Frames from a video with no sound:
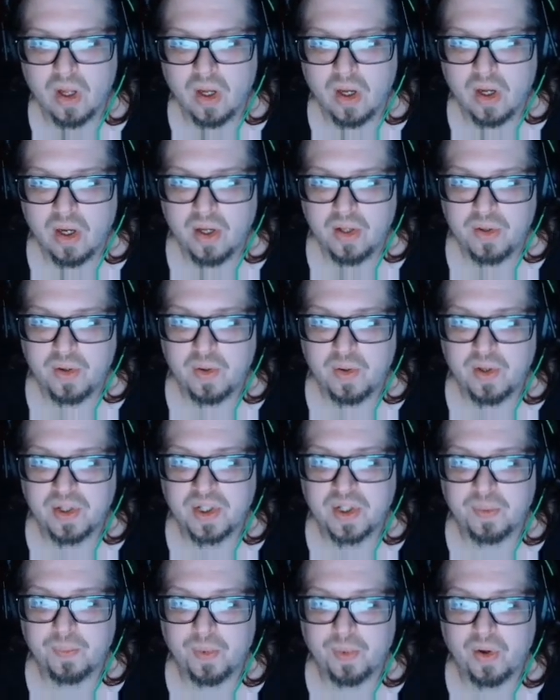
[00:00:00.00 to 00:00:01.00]
There is
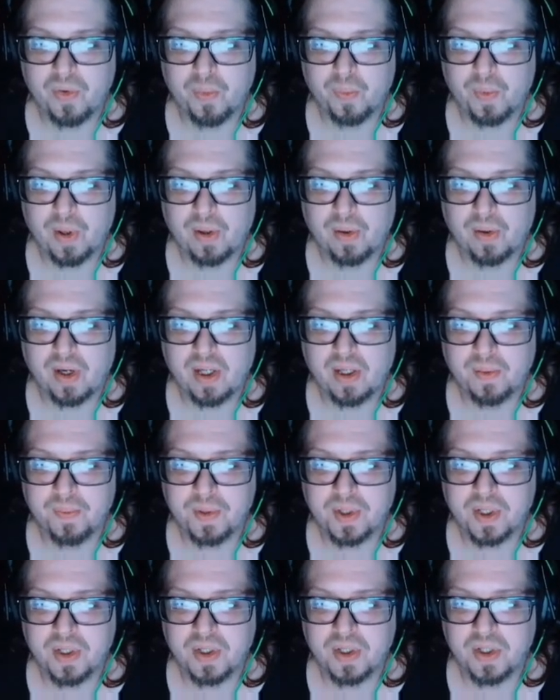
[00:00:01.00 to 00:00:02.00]
some other rare items
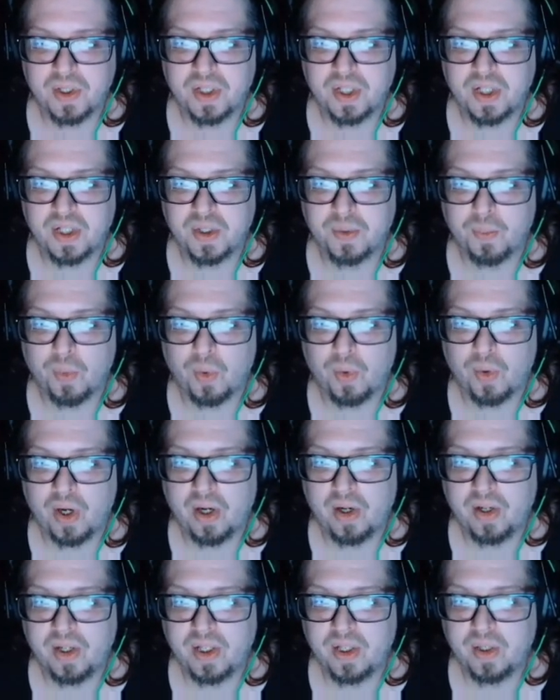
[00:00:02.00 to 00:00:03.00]
such as the Small
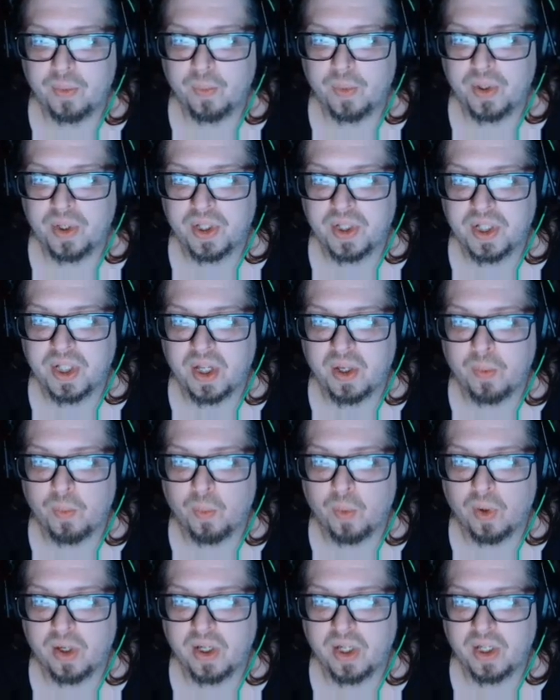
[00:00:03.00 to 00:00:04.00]
Heretic, which is a
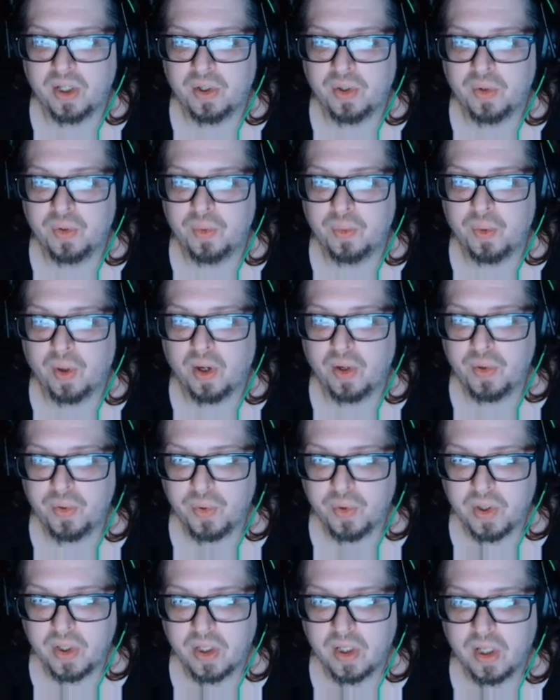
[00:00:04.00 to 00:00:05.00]
1 in
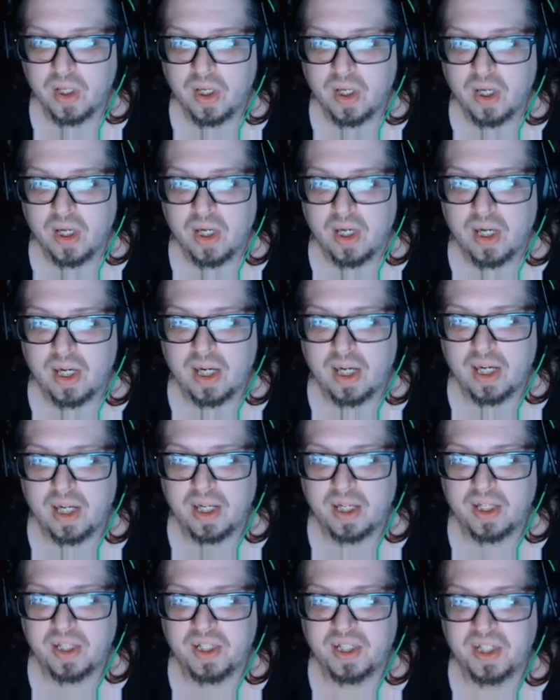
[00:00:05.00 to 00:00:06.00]
200,
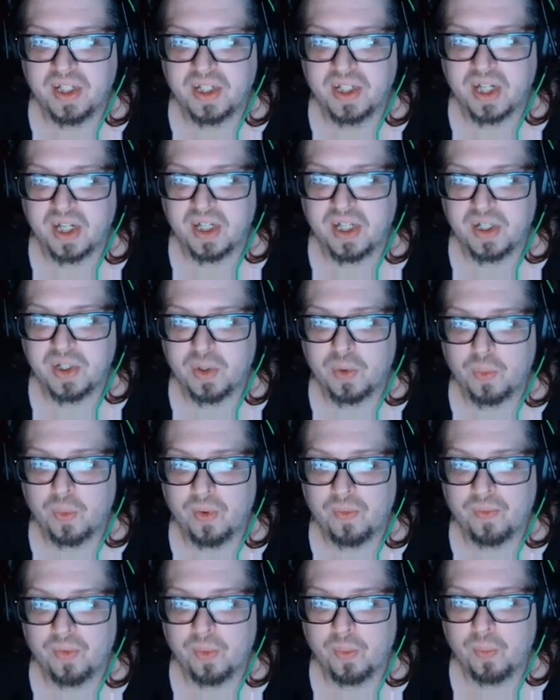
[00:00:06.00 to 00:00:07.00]
and Designe's
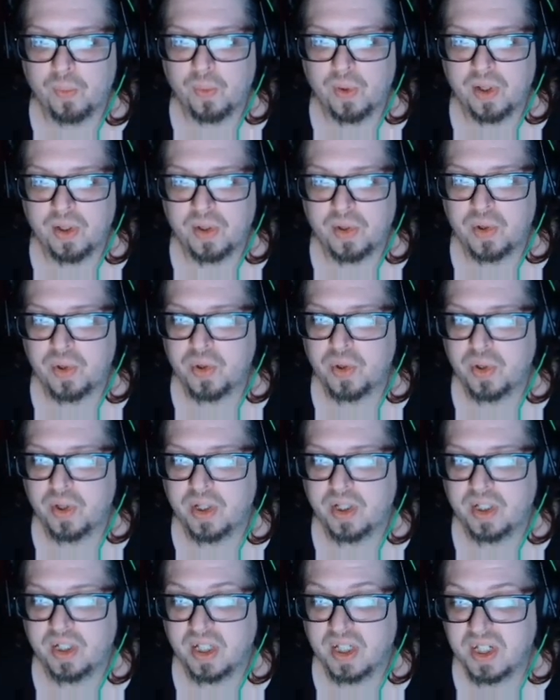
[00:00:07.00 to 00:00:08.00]
Quiver, which
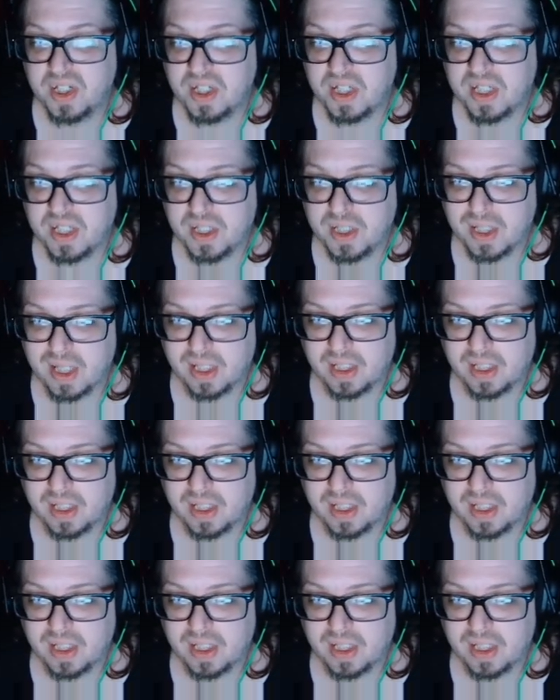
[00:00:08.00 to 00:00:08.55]
doesn't exactly